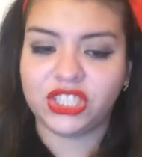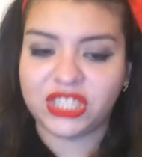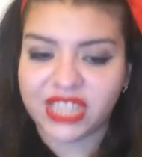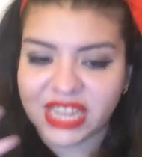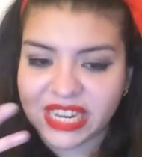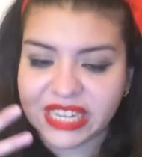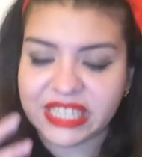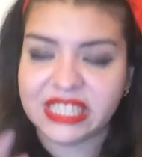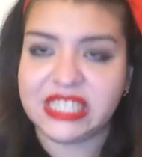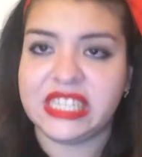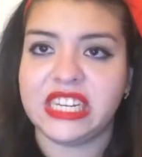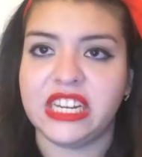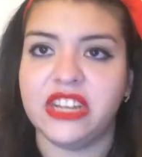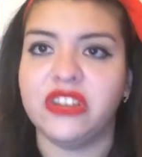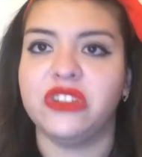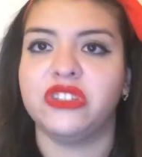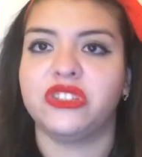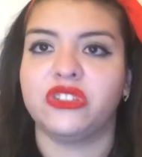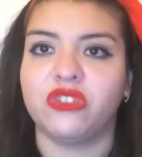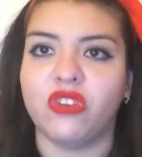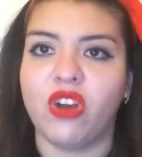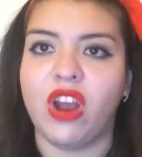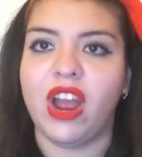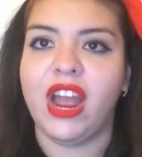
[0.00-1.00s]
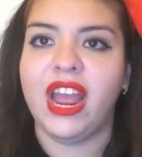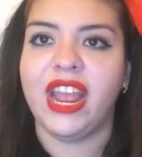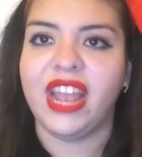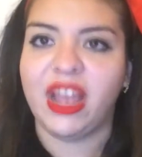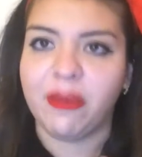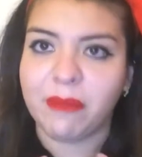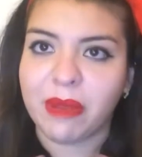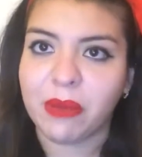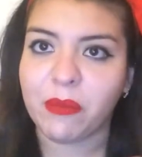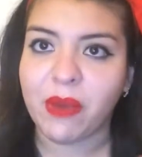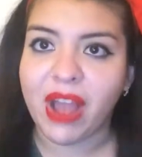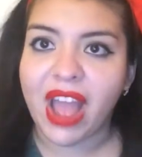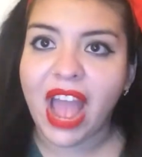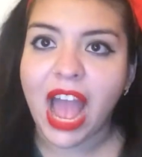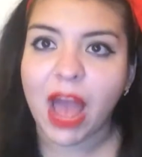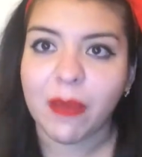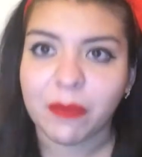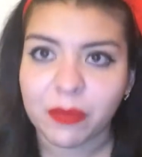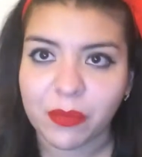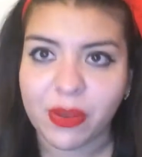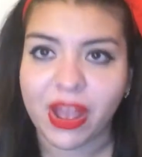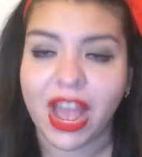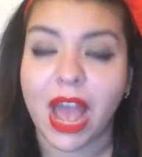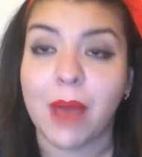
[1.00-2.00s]
in tears crying. I'm like, what
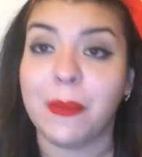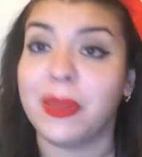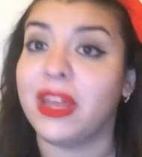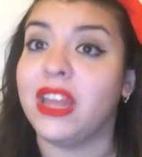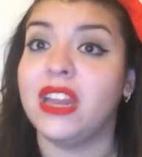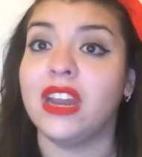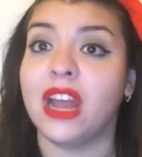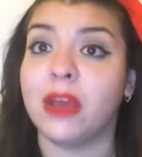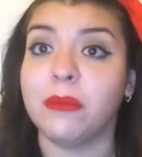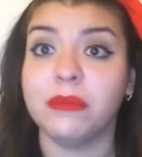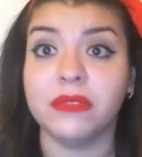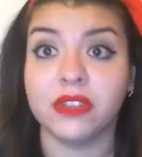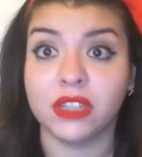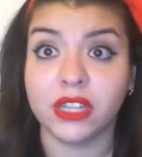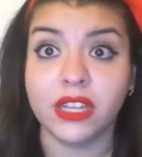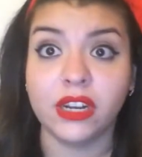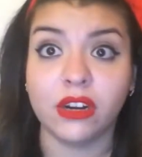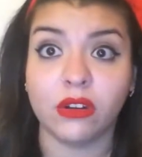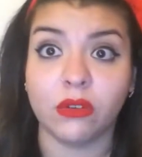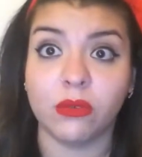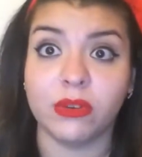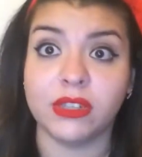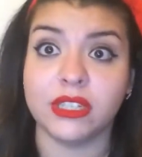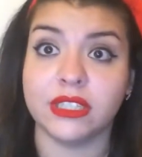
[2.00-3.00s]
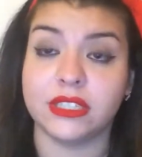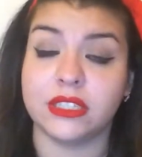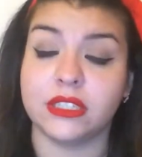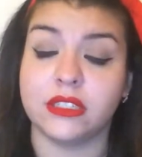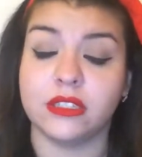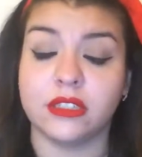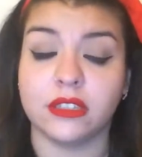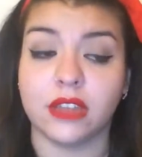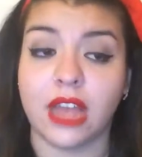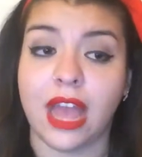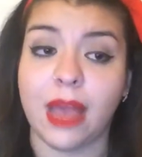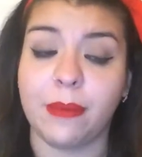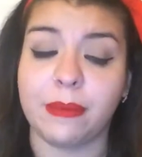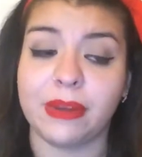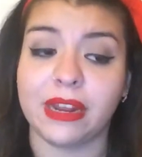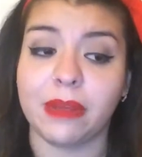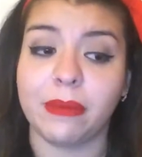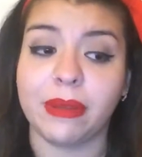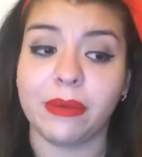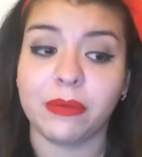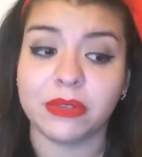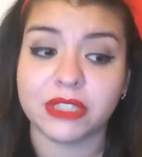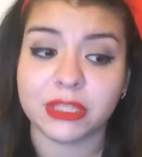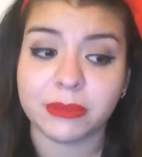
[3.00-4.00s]
happened? What happened? And I'm little when this is happening.
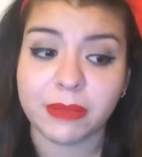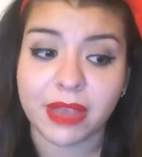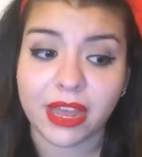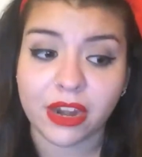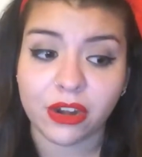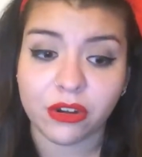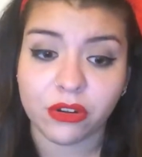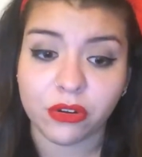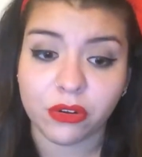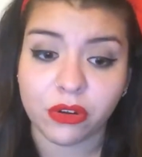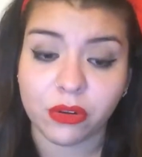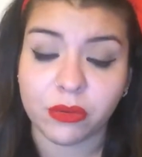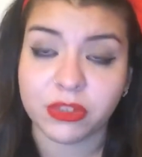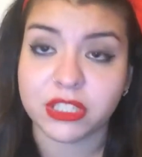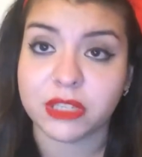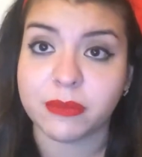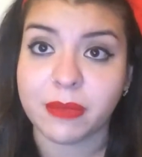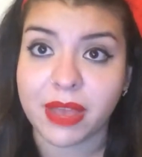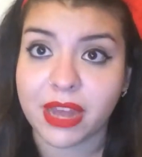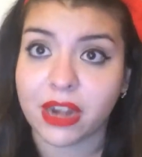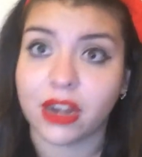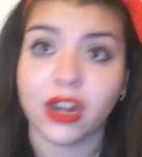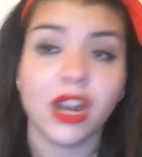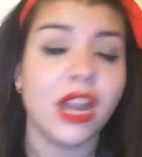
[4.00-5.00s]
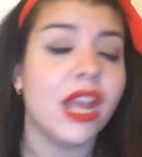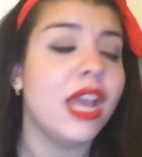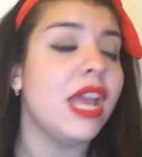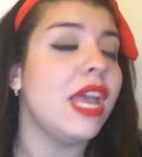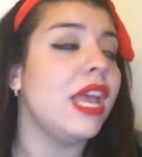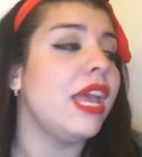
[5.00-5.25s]
I'm like, what's the matter? I don't know what's the matter.